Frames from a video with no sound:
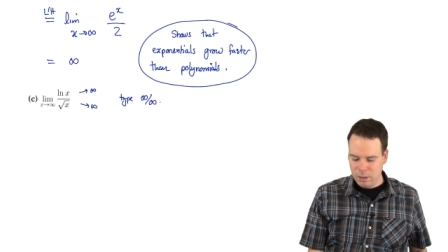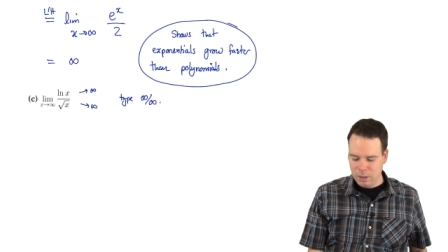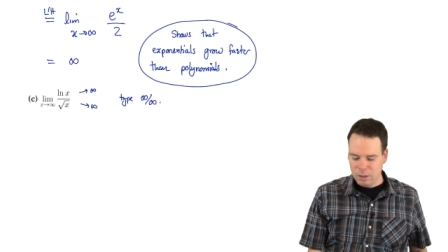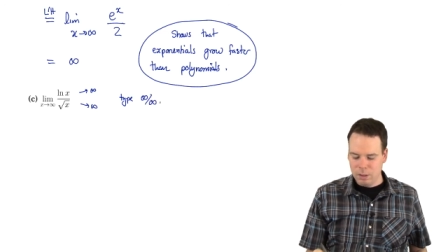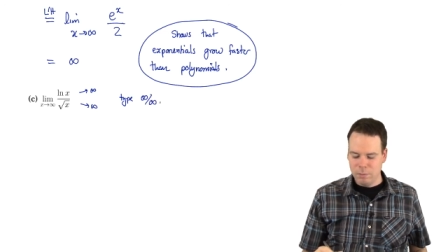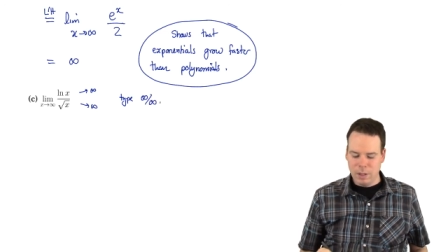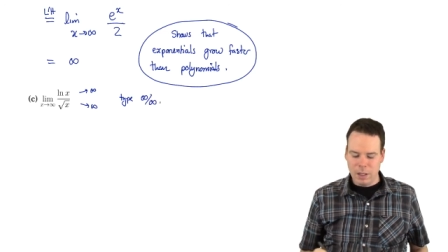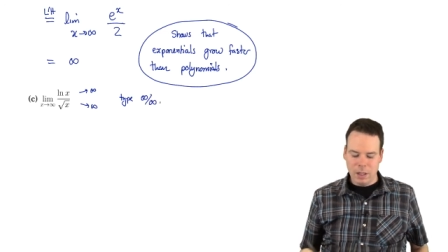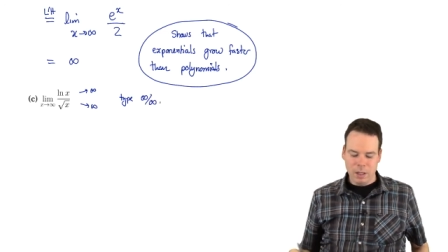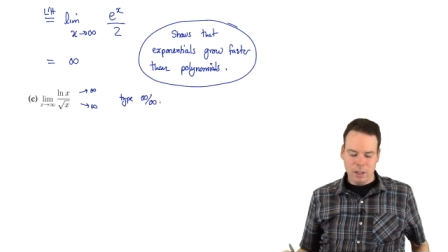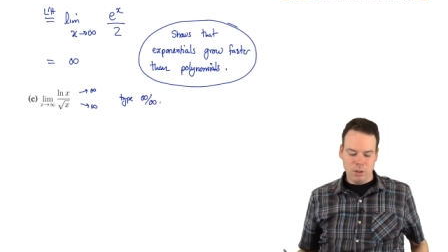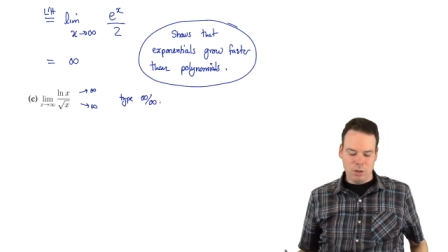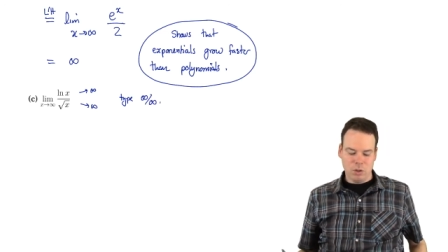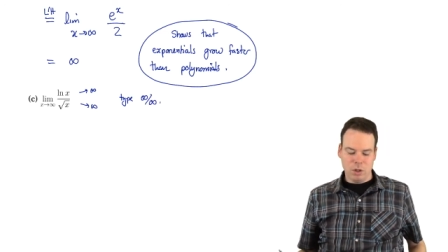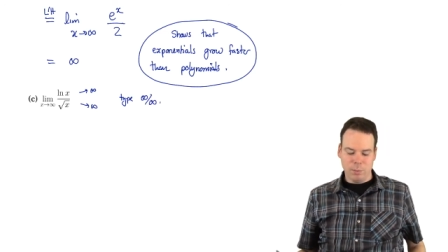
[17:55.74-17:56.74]
You may
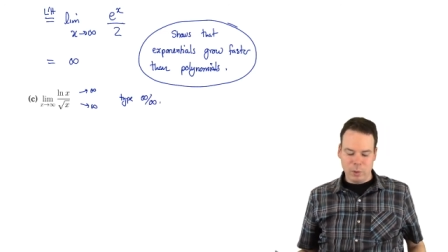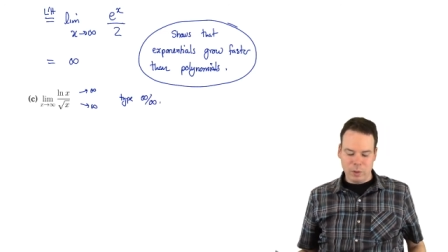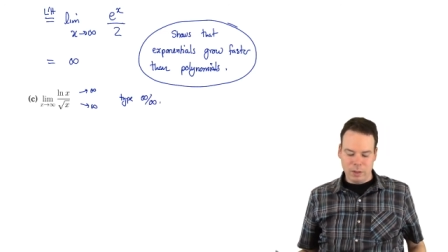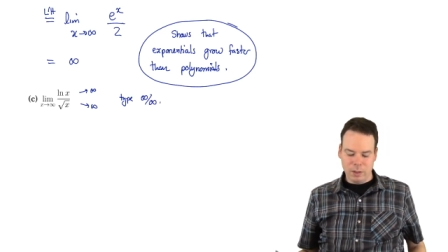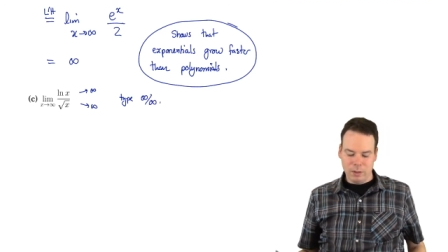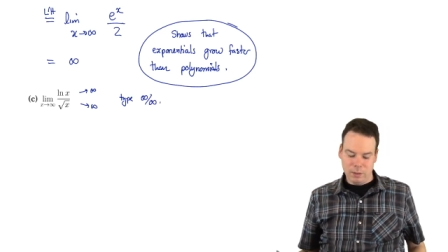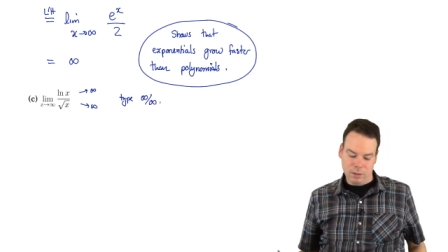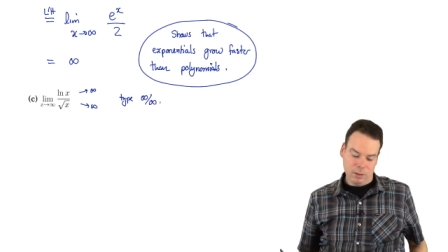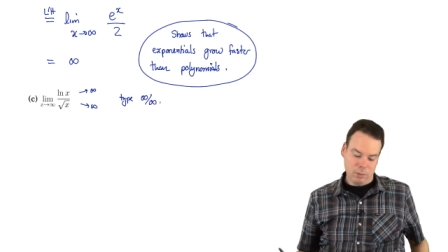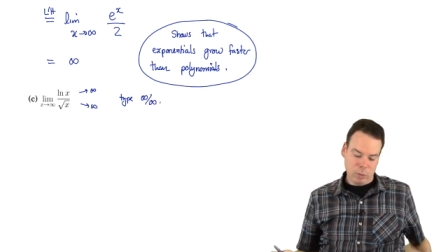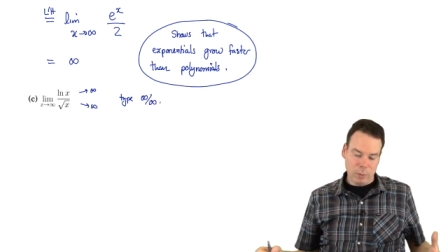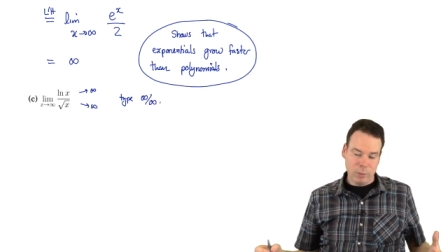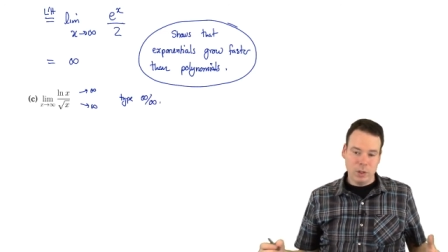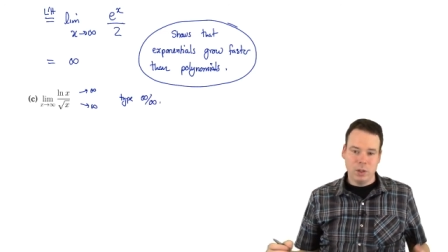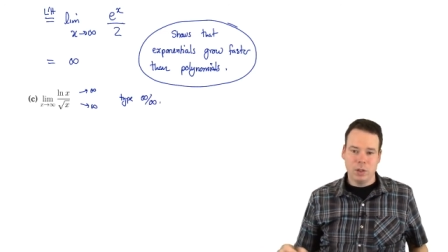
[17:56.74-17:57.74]
interpret this, and it's
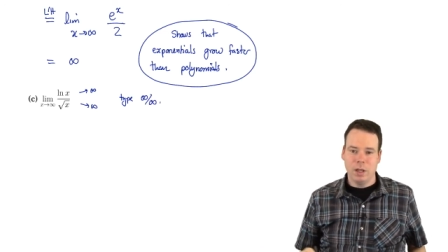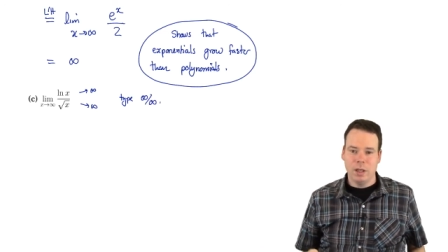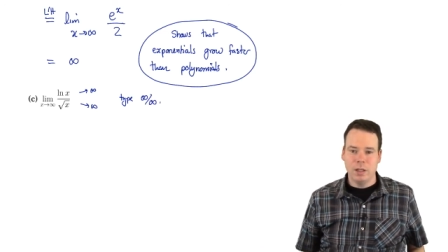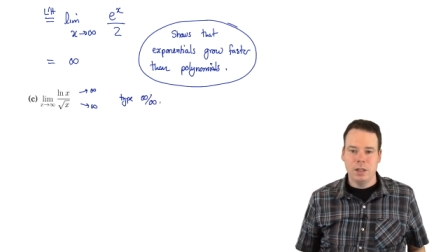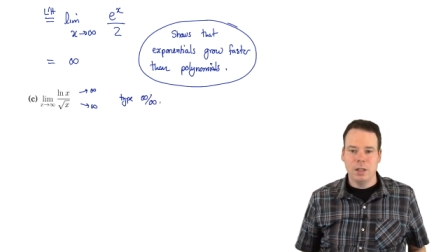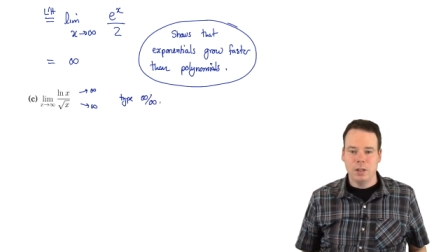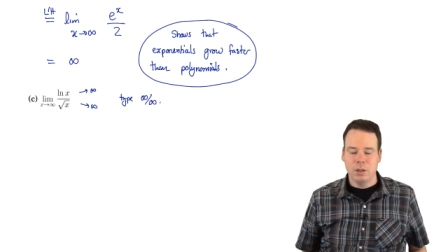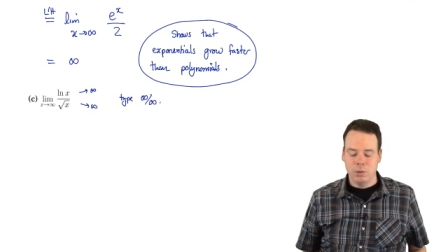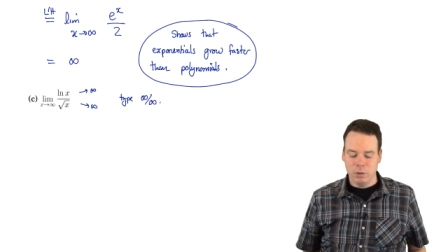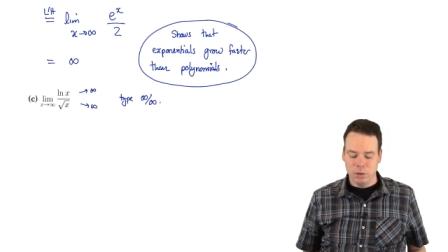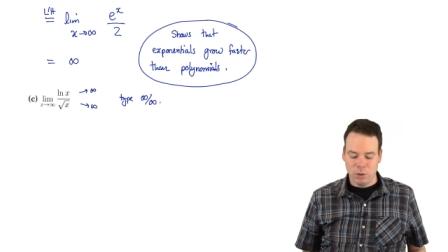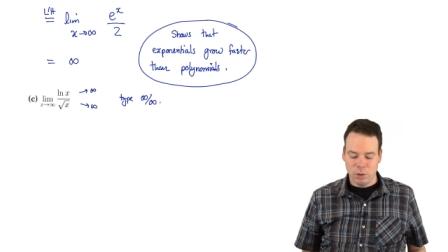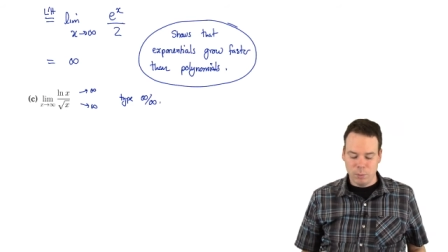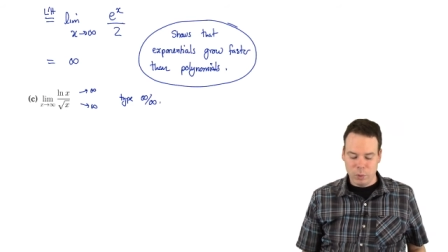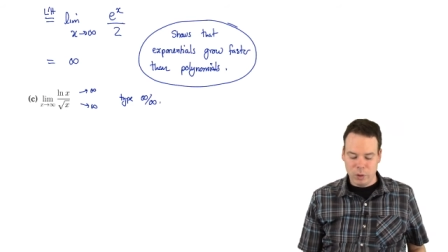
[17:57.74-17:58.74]
probably a good idea to
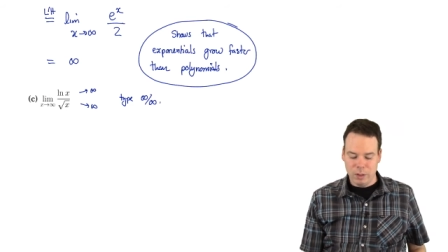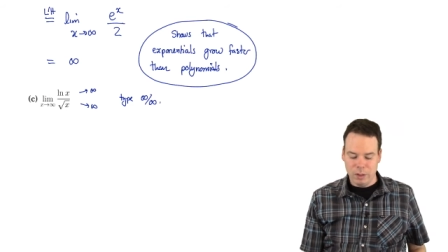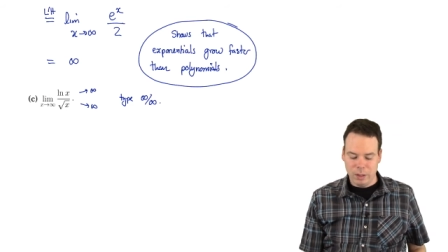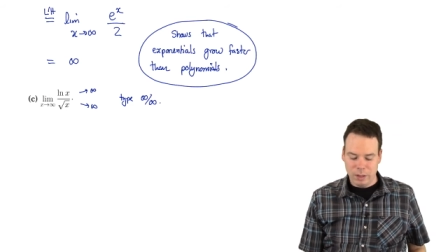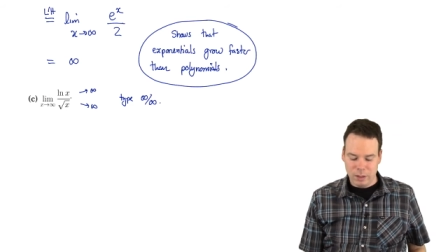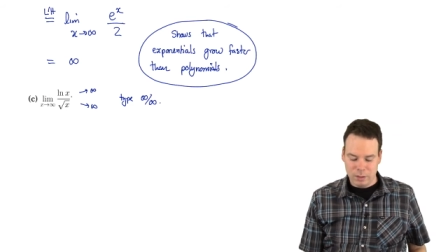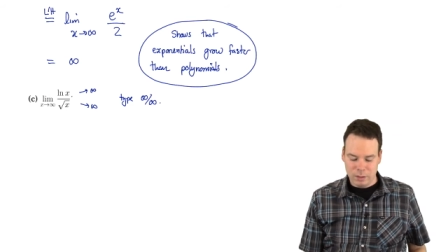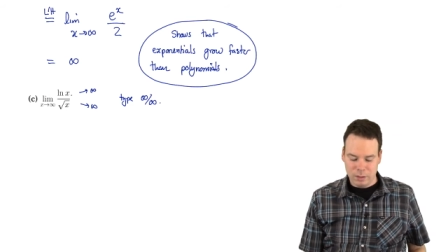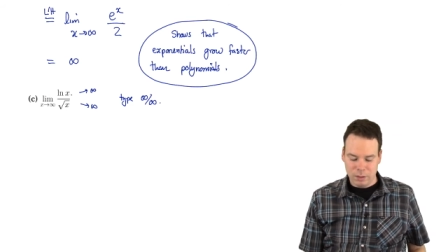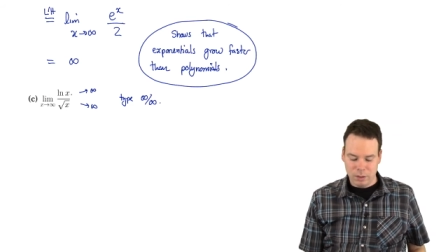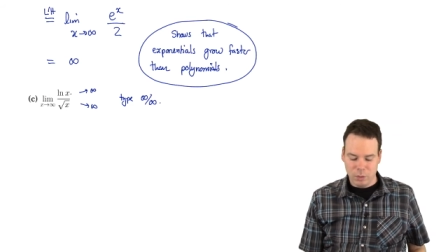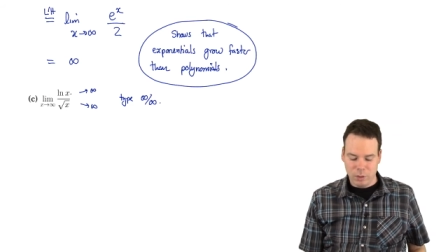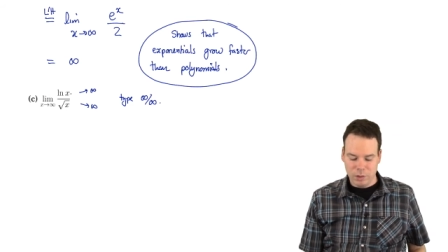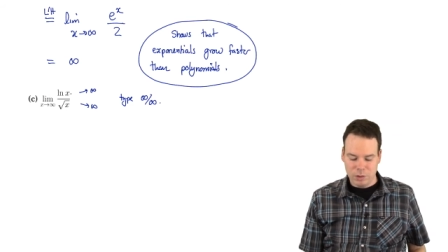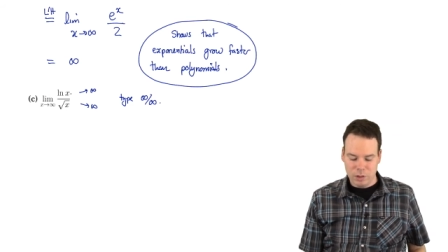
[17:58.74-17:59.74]
interpret it as a
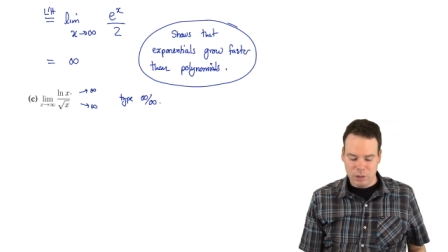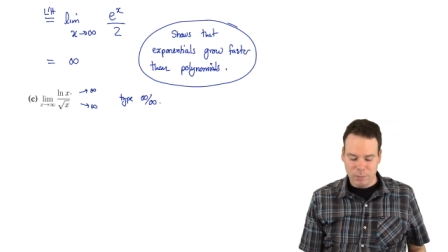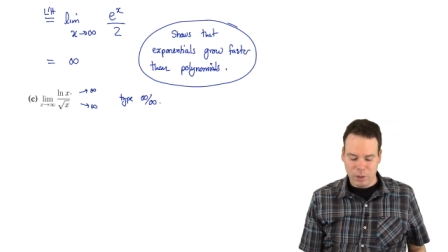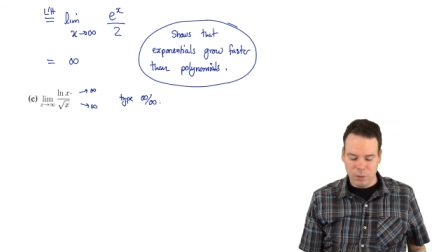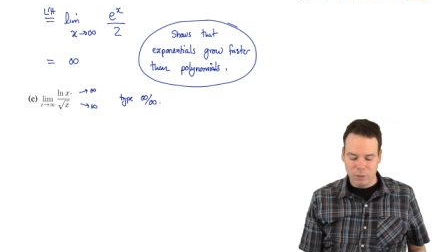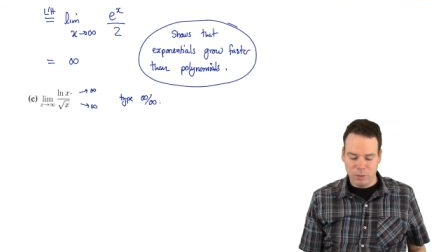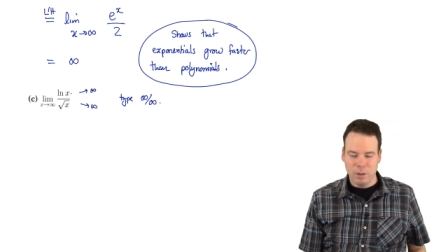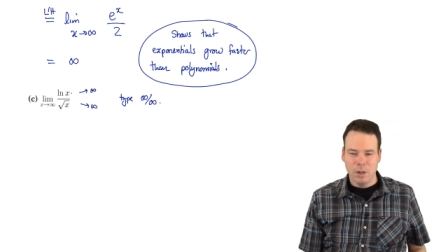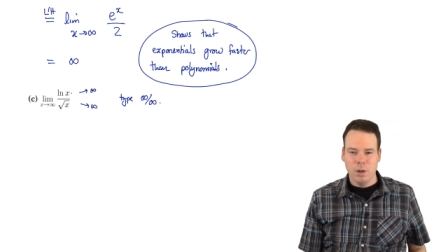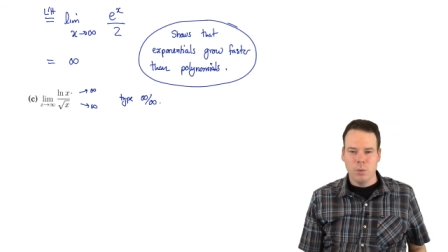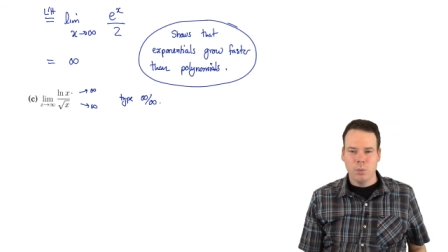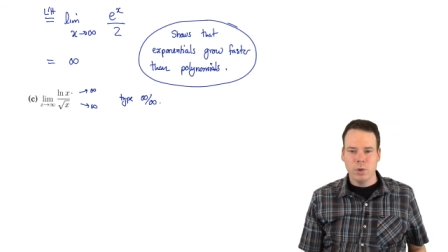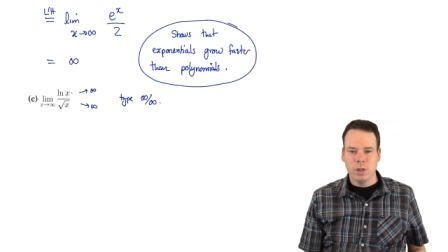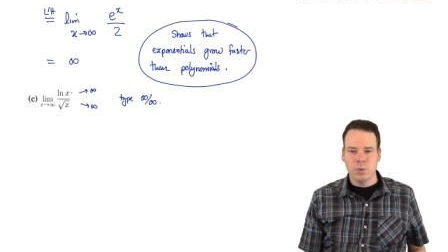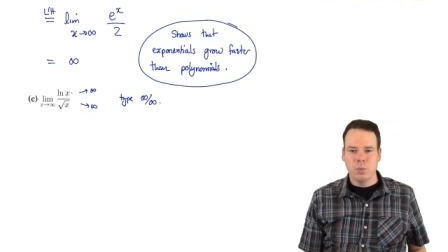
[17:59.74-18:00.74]
question about
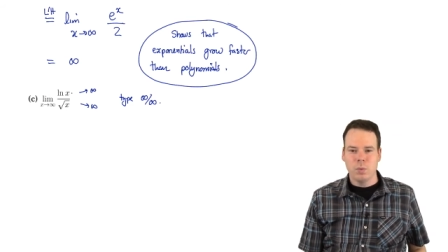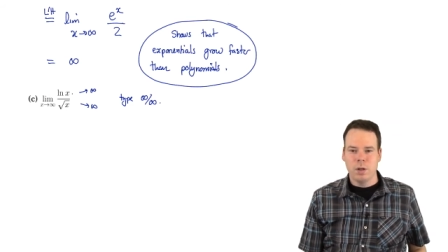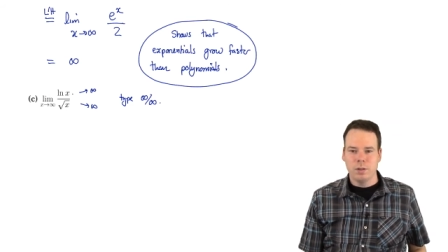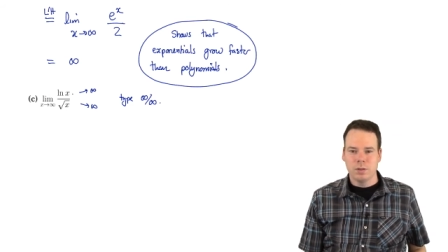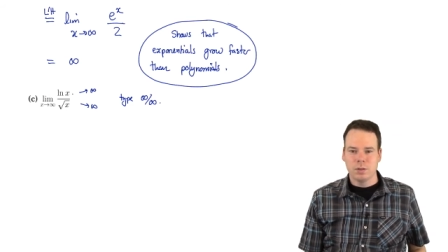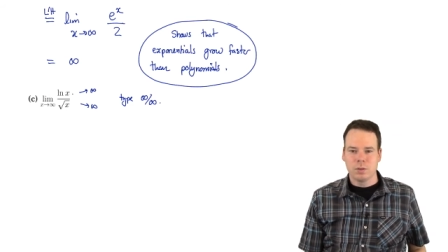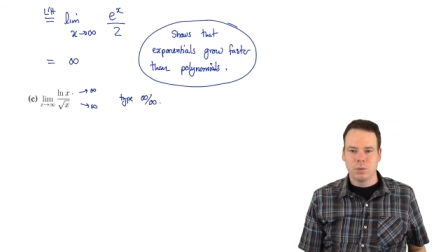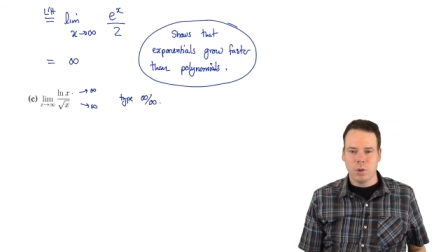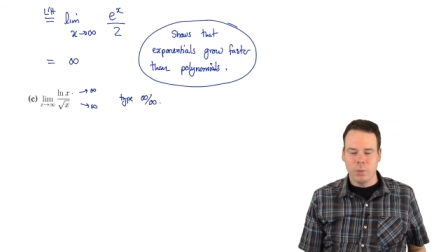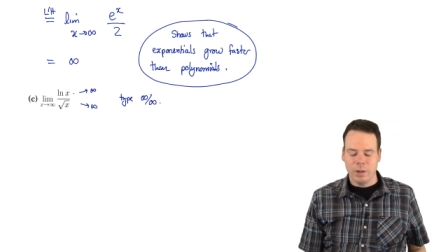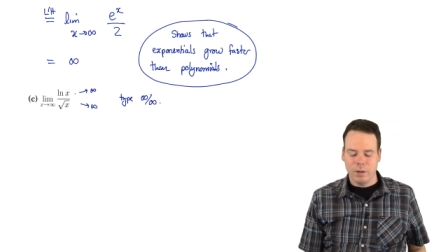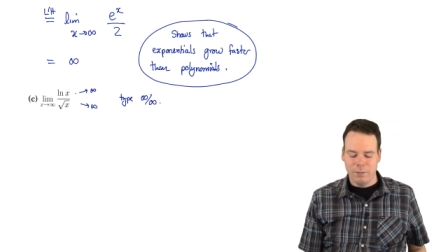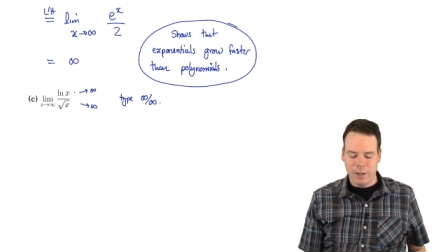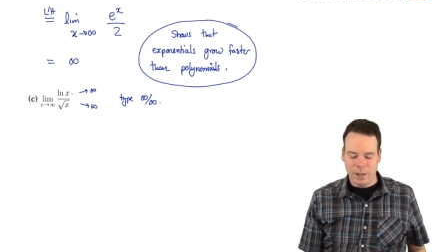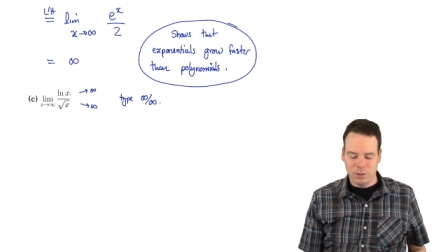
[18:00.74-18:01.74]
which one's growing
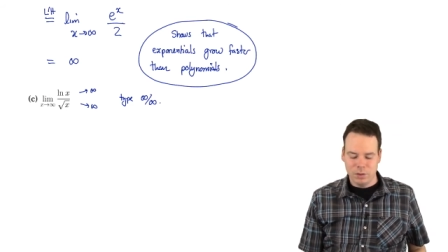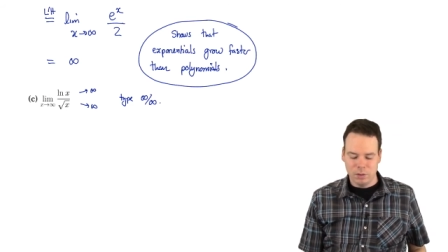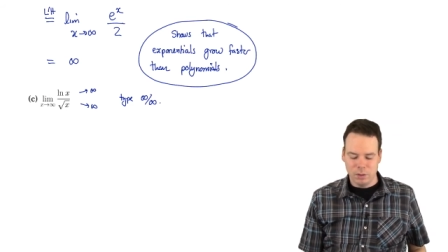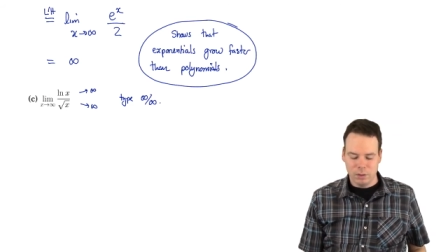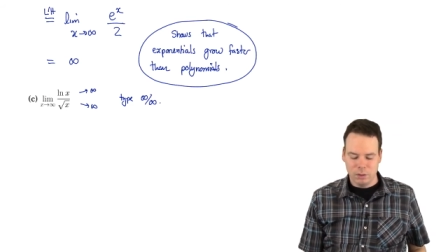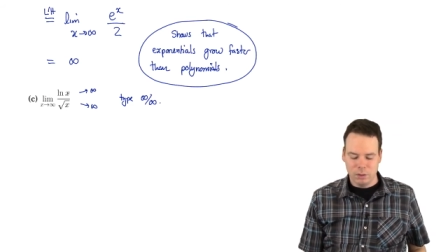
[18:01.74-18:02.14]
faster.